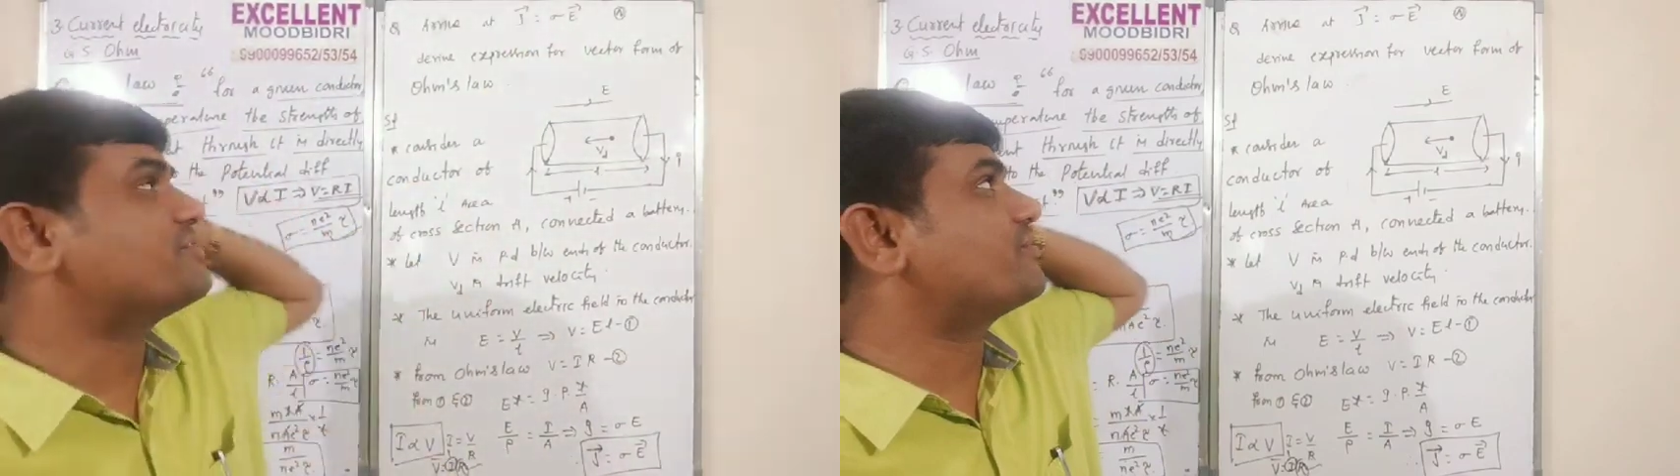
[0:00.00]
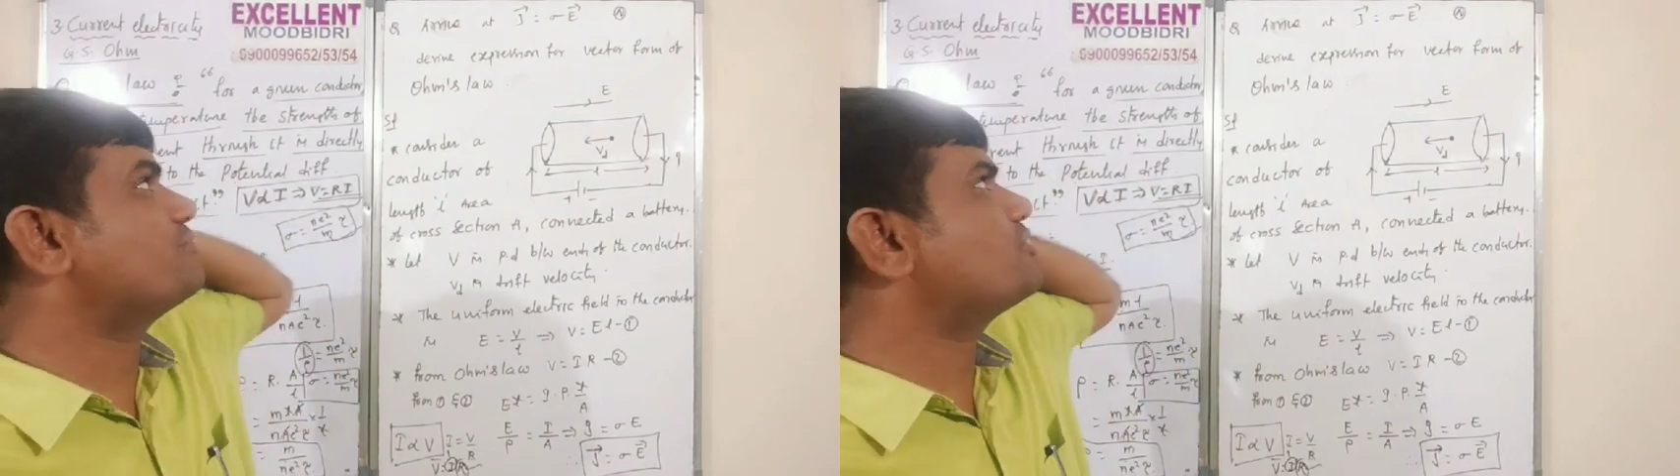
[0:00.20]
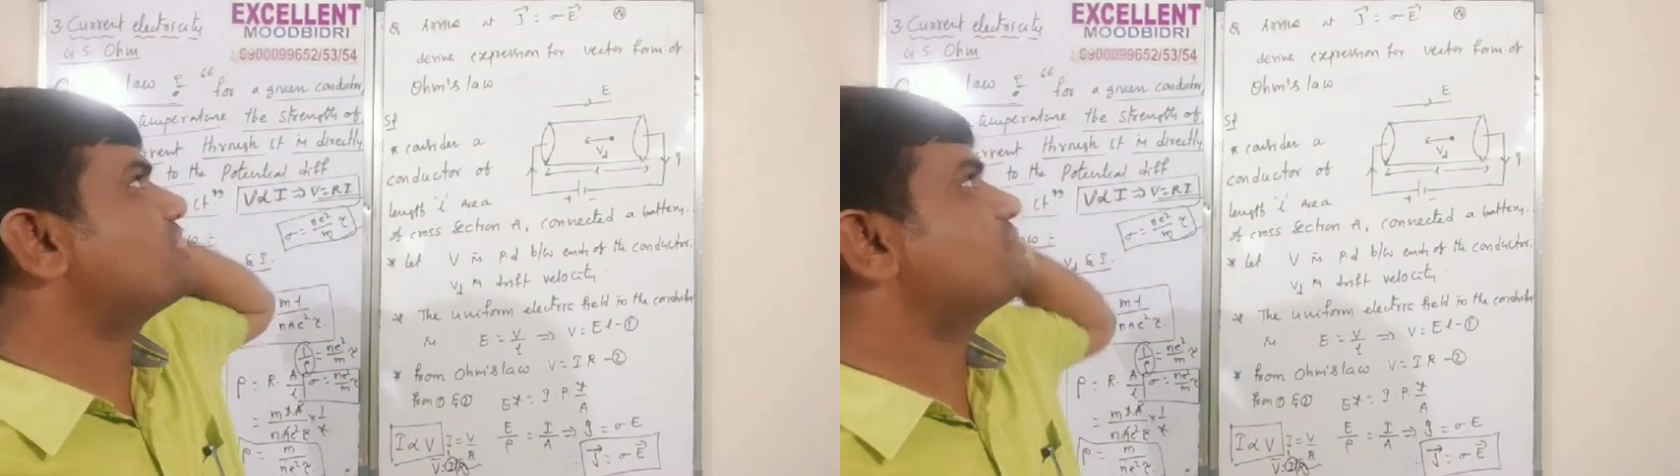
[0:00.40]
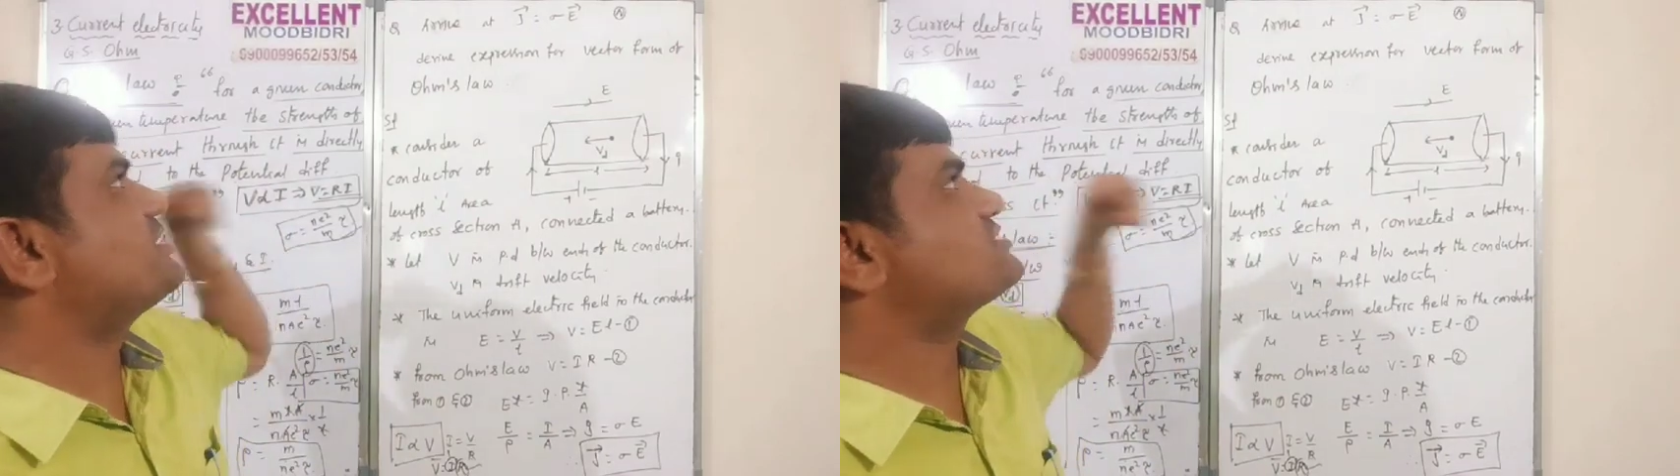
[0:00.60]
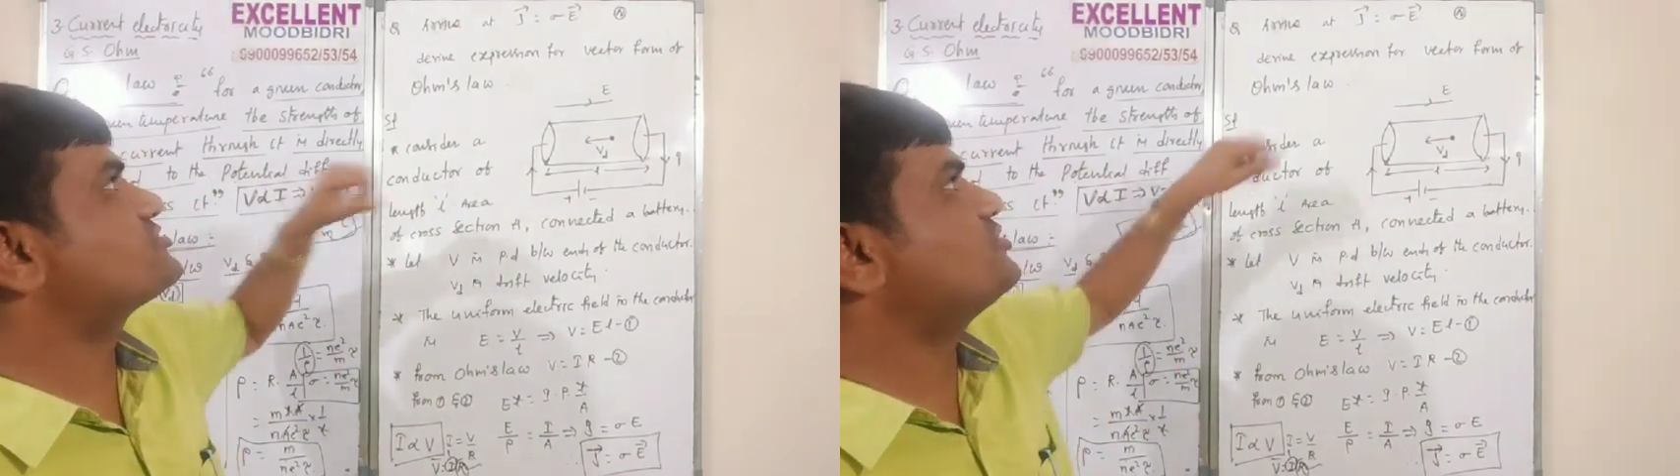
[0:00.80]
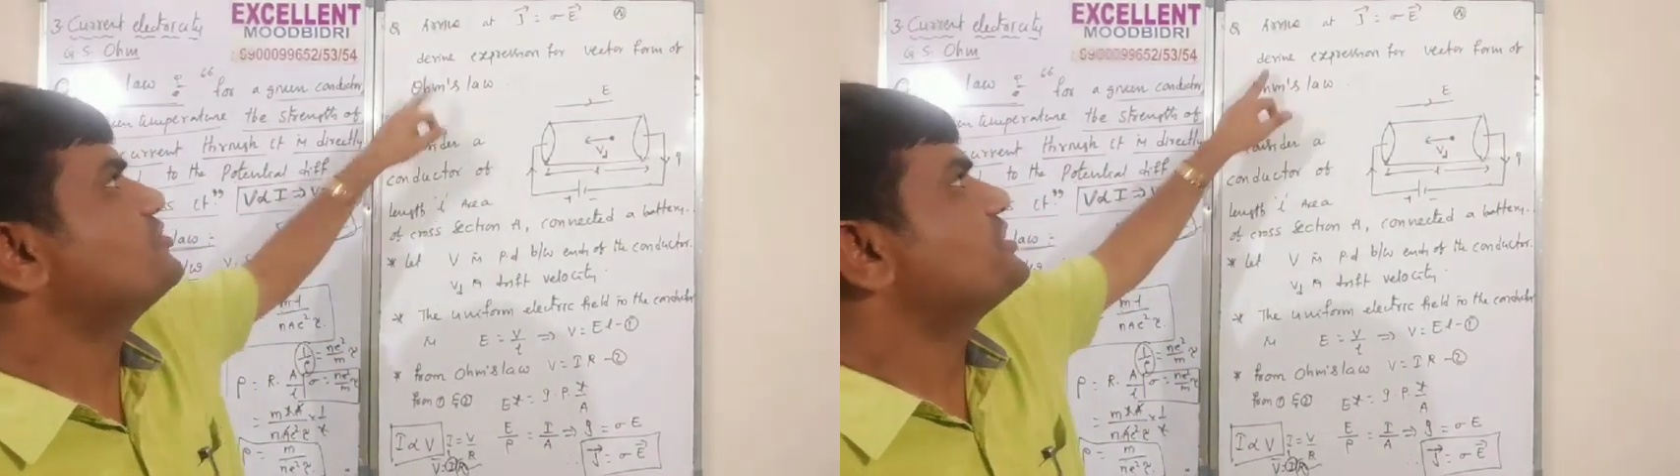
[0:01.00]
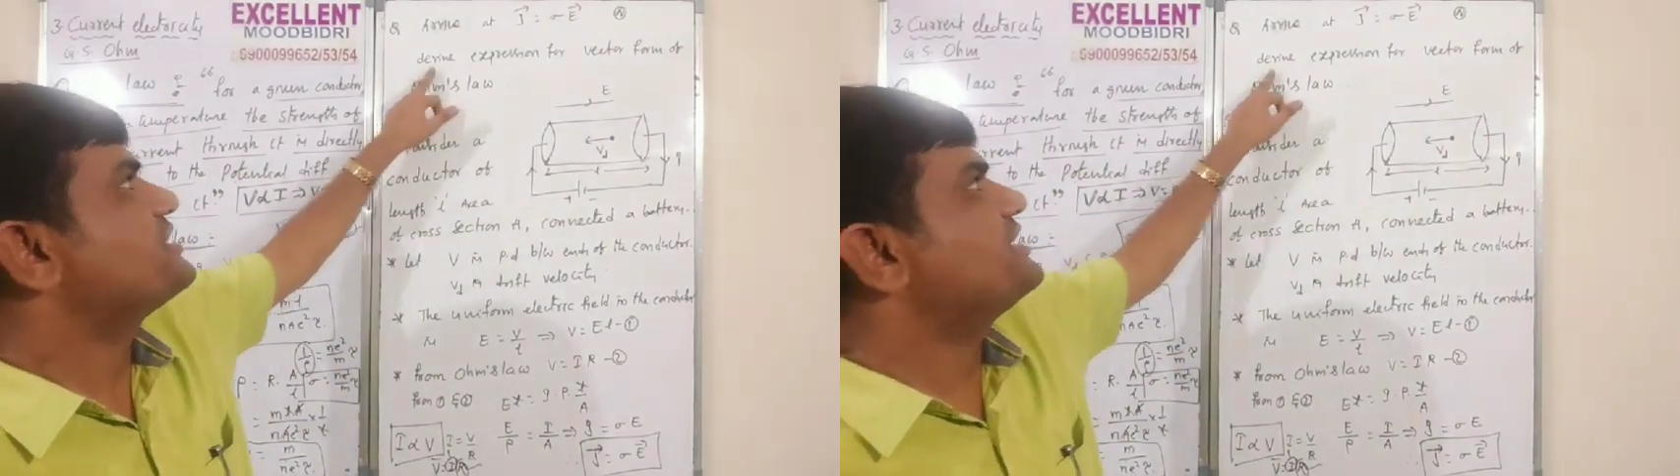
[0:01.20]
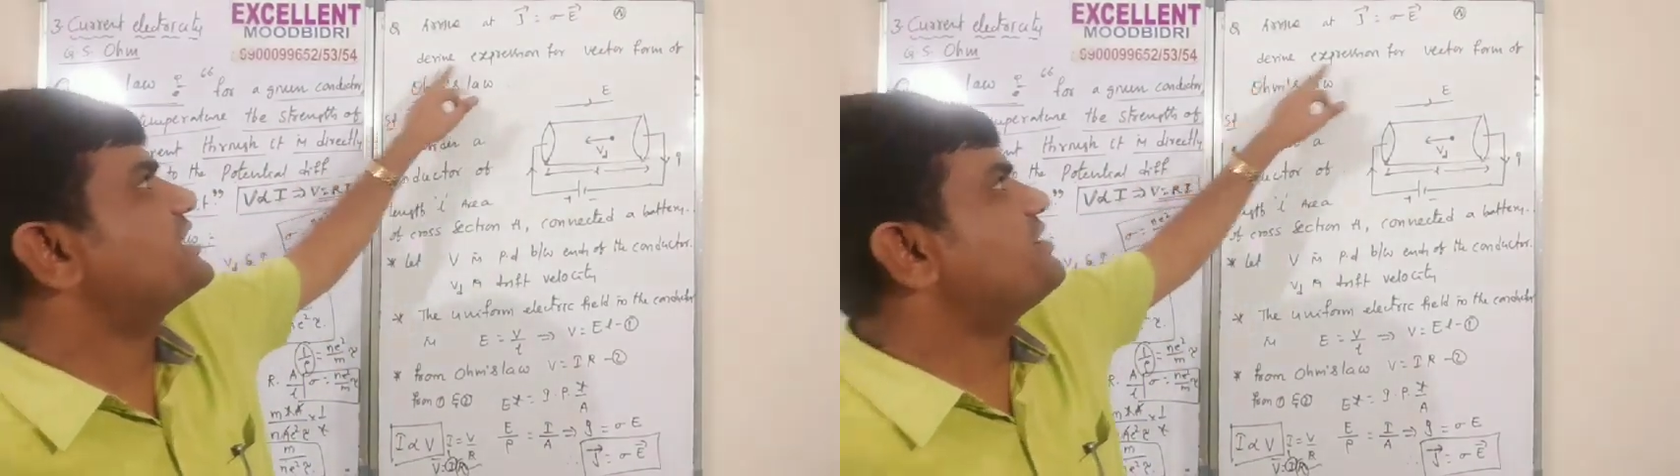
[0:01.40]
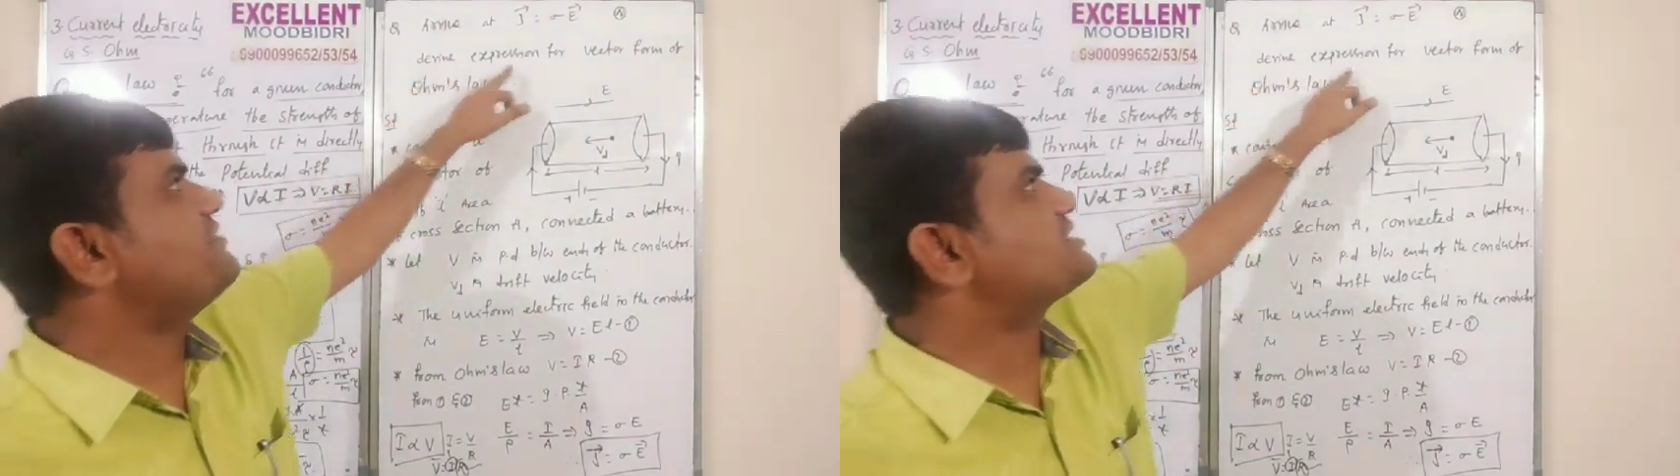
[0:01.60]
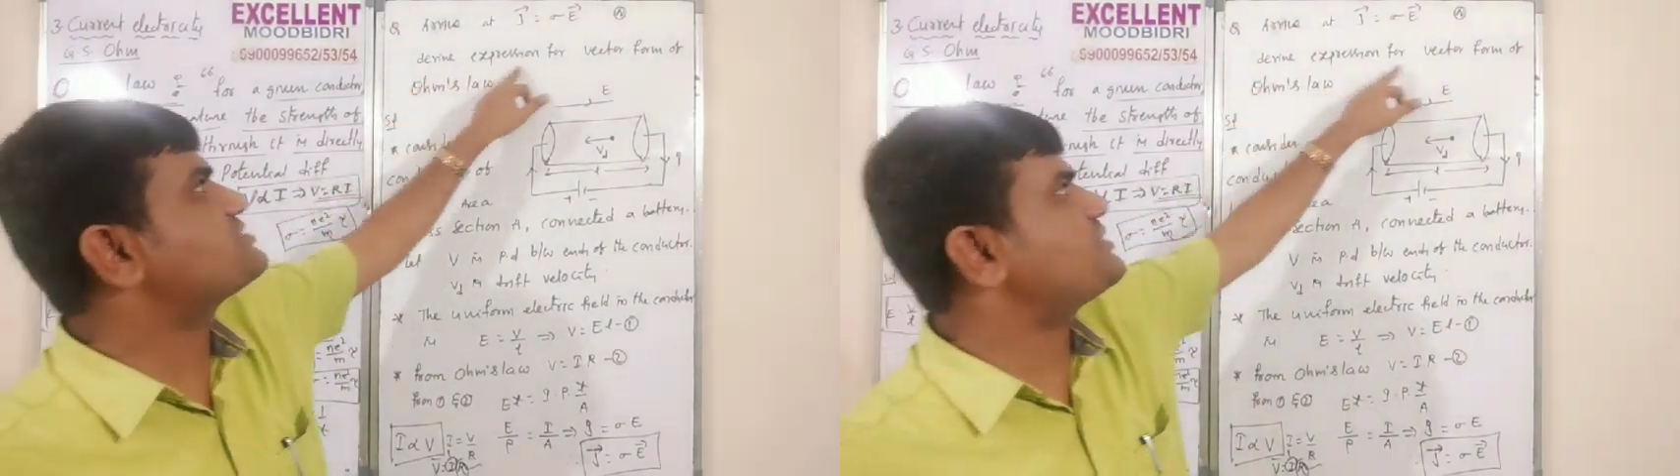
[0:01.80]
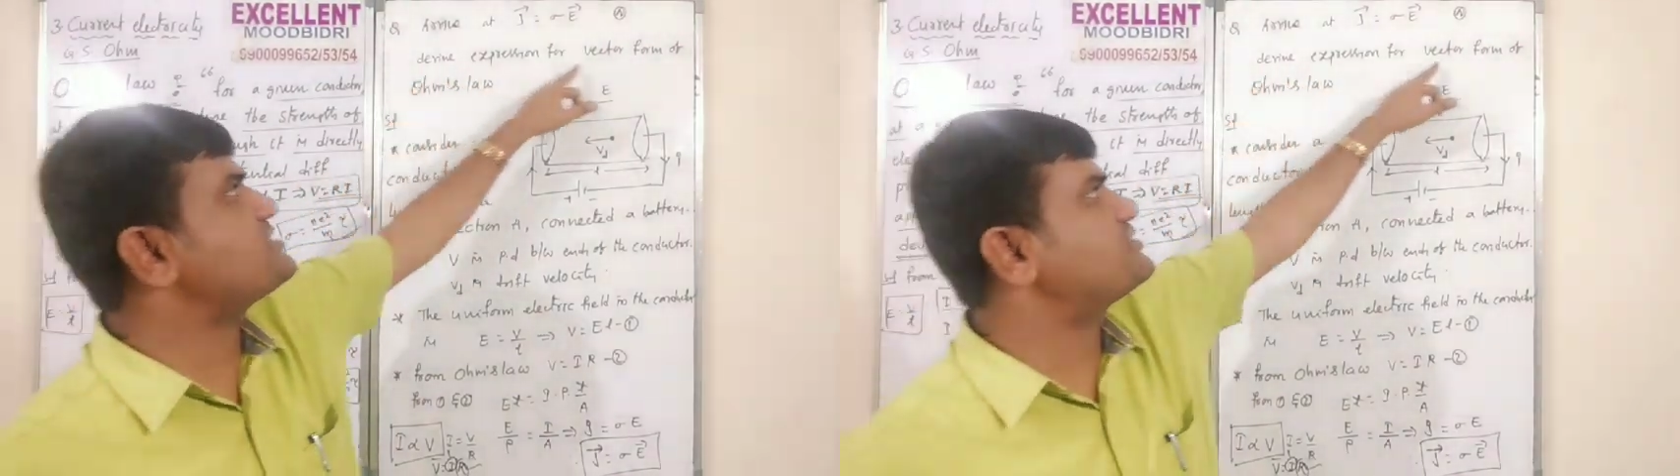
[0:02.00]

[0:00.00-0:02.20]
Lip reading: one more name also, derive expression